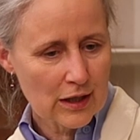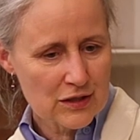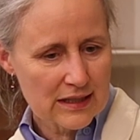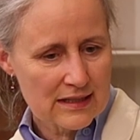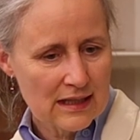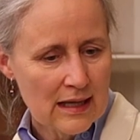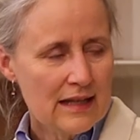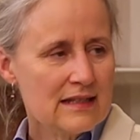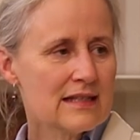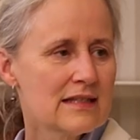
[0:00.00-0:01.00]
projects.
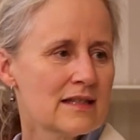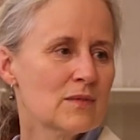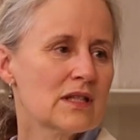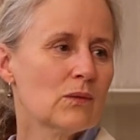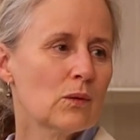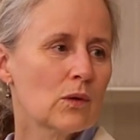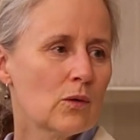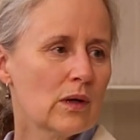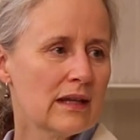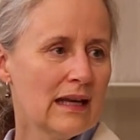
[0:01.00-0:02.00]
The systems that we
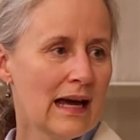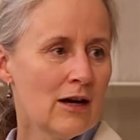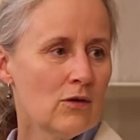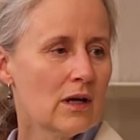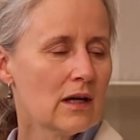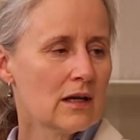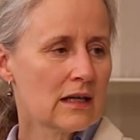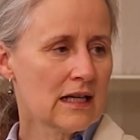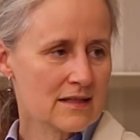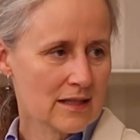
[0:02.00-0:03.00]
work with now
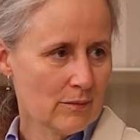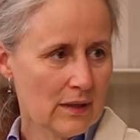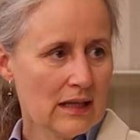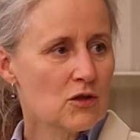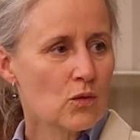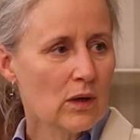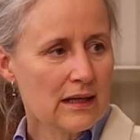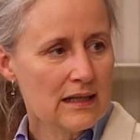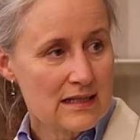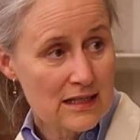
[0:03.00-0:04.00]
are custom. Each
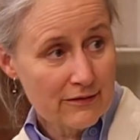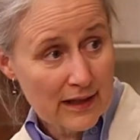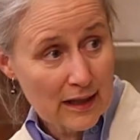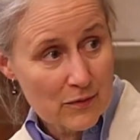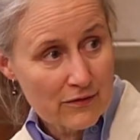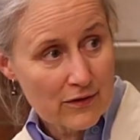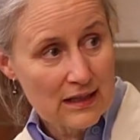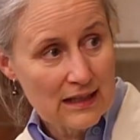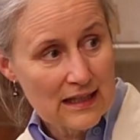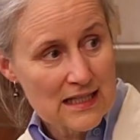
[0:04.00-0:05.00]
one is developed
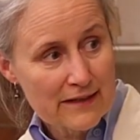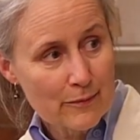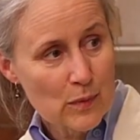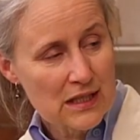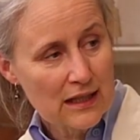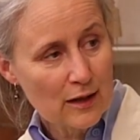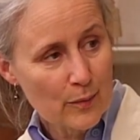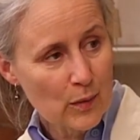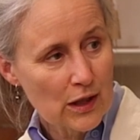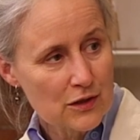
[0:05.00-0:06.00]
for the needs of a
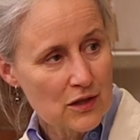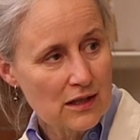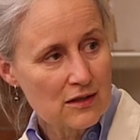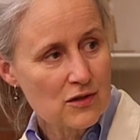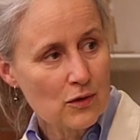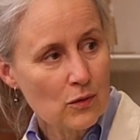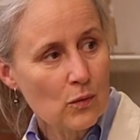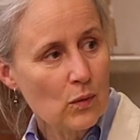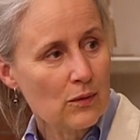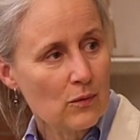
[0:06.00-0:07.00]
particular project.
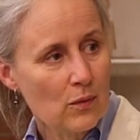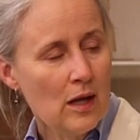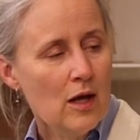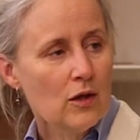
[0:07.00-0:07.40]
So when